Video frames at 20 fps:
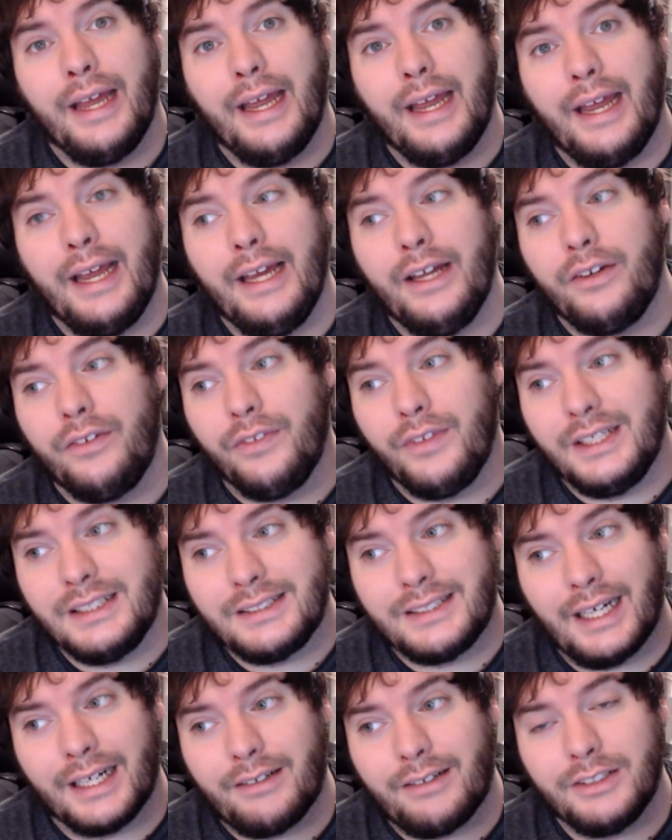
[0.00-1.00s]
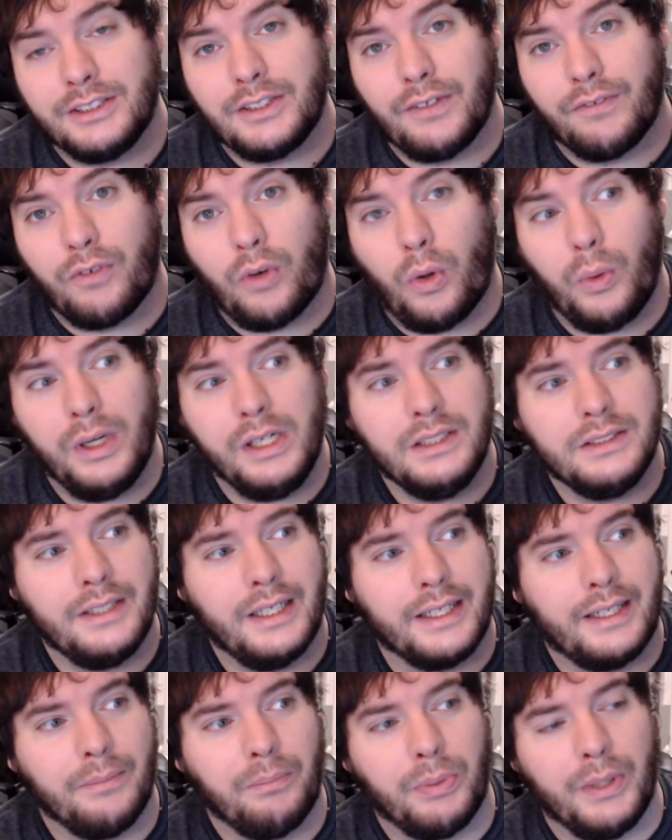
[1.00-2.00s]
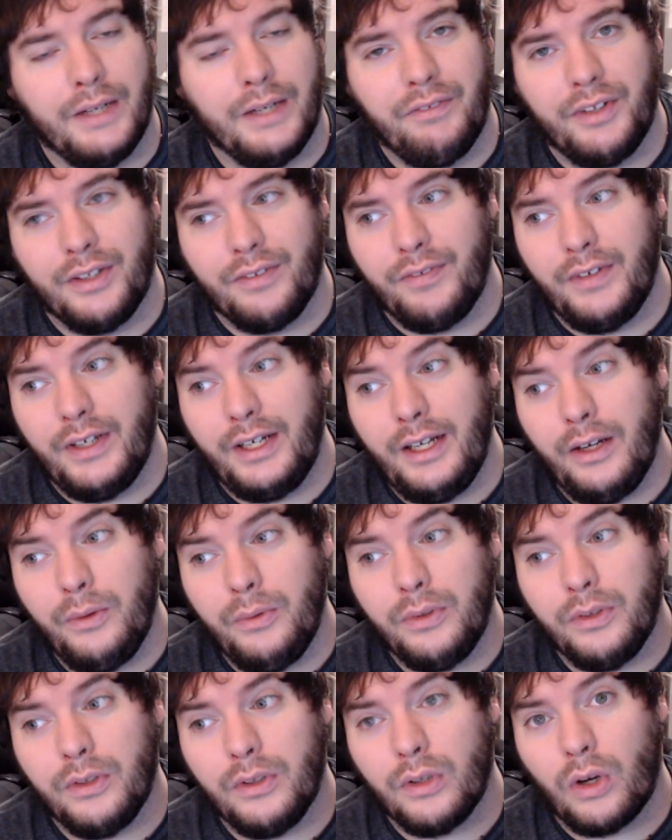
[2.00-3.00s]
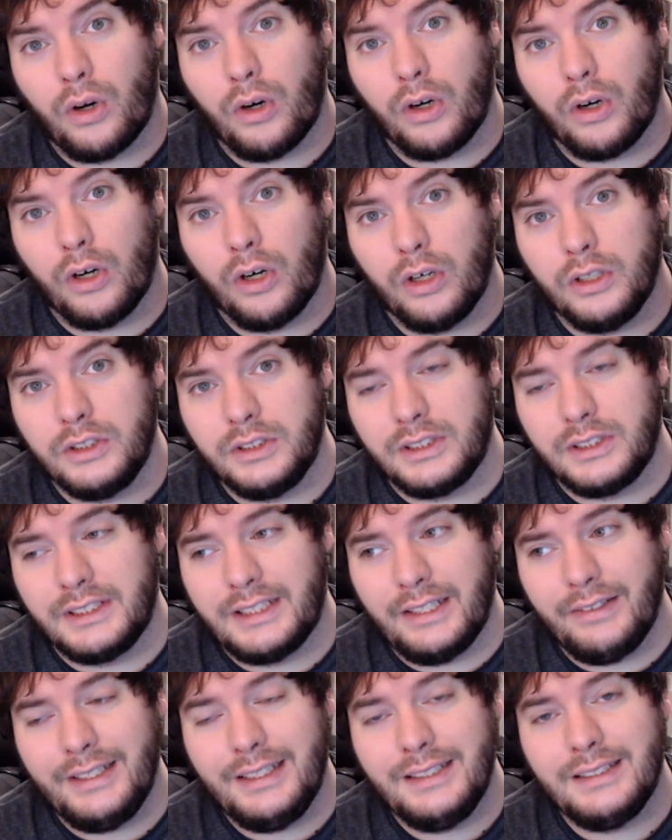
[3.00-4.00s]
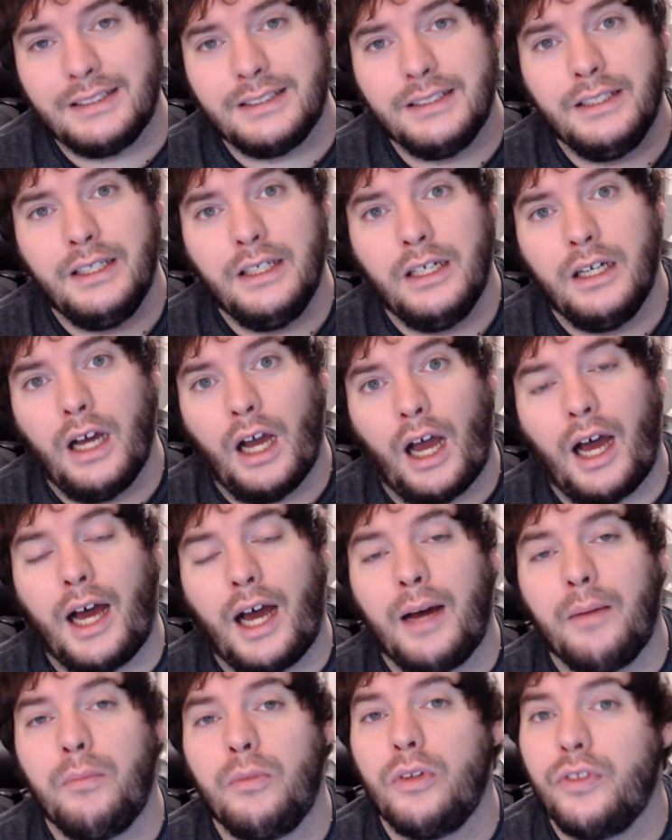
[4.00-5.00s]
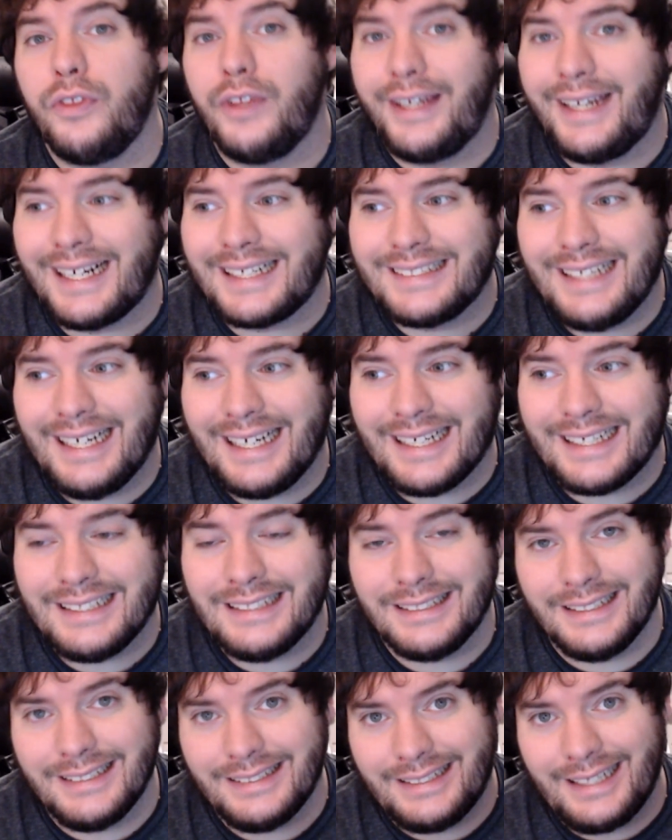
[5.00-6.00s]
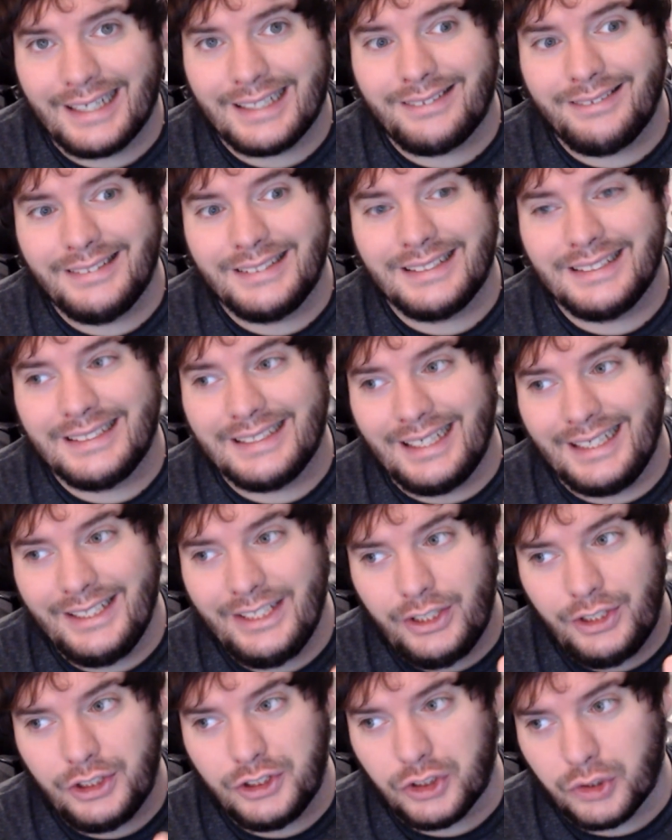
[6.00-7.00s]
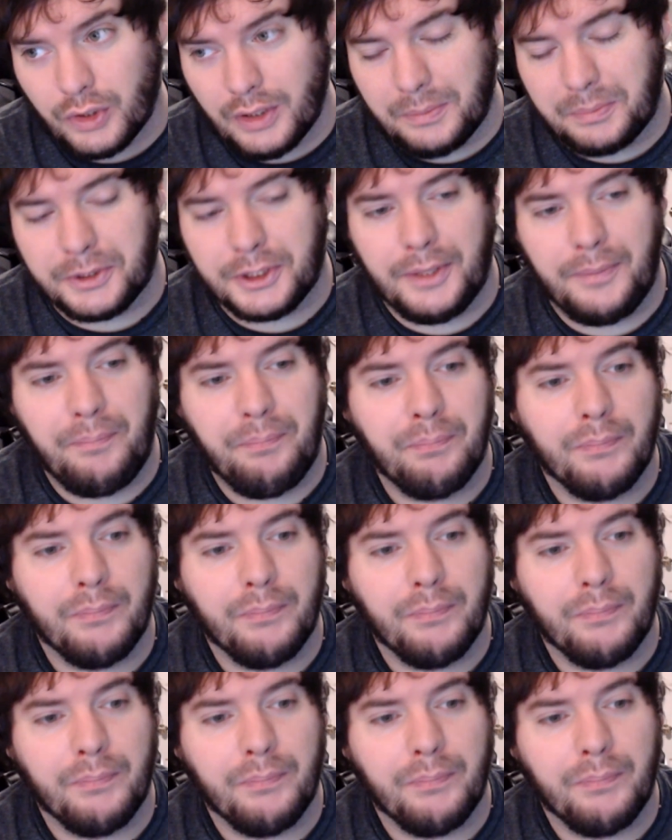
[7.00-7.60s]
In this deck list, of course, like previous videos or series, the deck list is in the description.